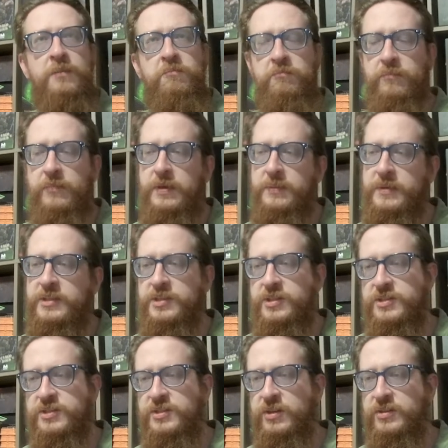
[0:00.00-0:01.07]
maybe just
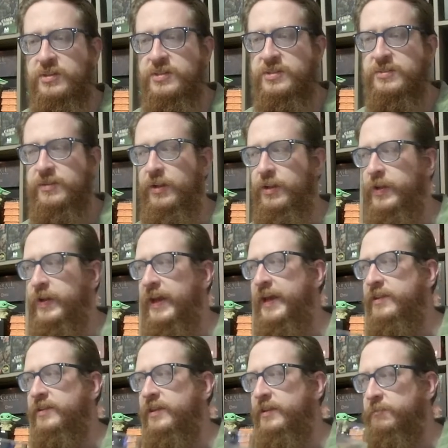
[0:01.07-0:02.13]
start to slowly
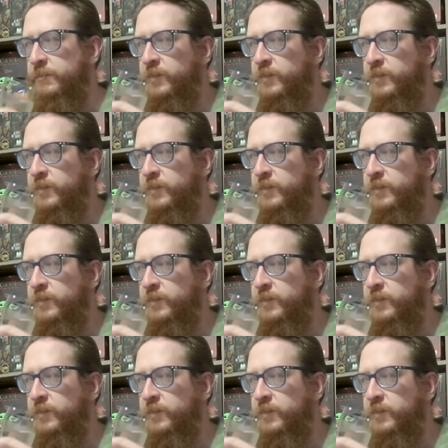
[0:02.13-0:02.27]
add them.